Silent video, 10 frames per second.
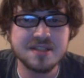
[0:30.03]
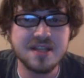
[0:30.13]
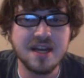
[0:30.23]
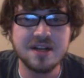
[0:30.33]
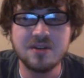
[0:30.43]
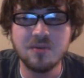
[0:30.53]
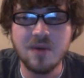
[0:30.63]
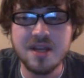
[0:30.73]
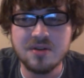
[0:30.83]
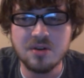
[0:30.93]
It's got a
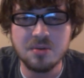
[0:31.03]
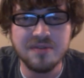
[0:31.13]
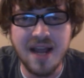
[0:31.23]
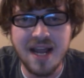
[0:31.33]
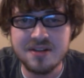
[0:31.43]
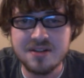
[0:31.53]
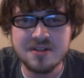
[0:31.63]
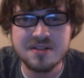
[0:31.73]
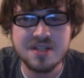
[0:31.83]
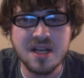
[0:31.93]
great group of
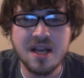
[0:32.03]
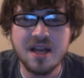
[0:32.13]
actors.